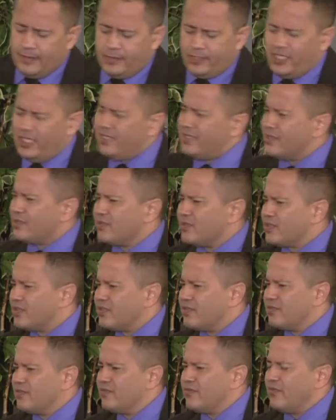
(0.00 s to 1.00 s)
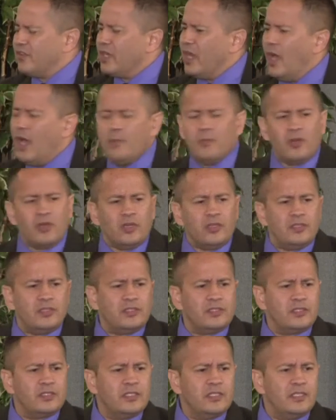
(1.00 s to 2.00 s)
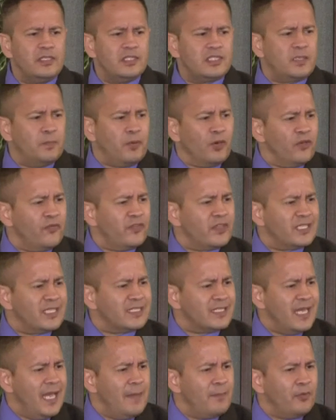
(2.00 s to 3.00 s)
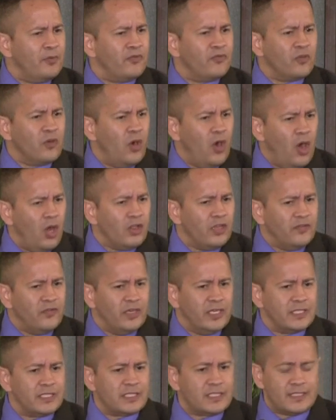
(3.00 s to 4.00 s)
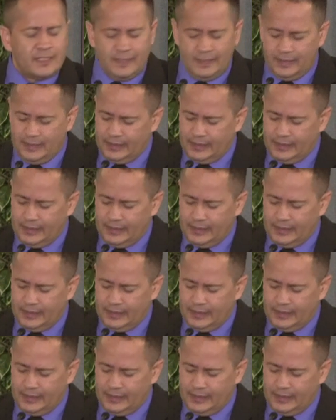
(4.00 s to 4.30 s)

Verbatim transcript: Jesus was phenomenal. He's the perfect example for all of us.